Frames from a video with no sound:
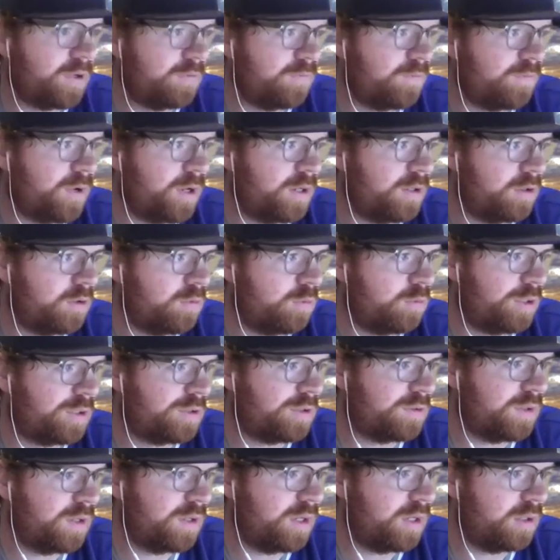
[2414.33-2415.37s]
find a
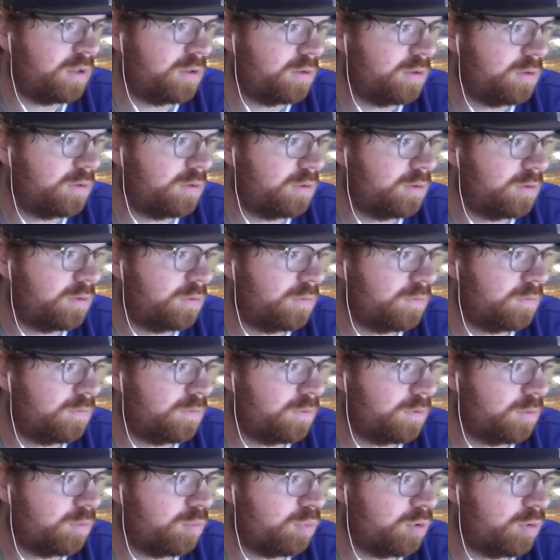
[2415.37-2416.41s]
quick date for
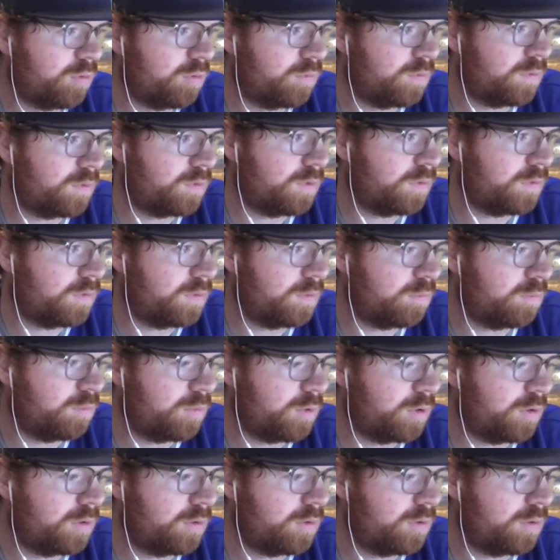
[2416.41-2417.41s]
the postseason, but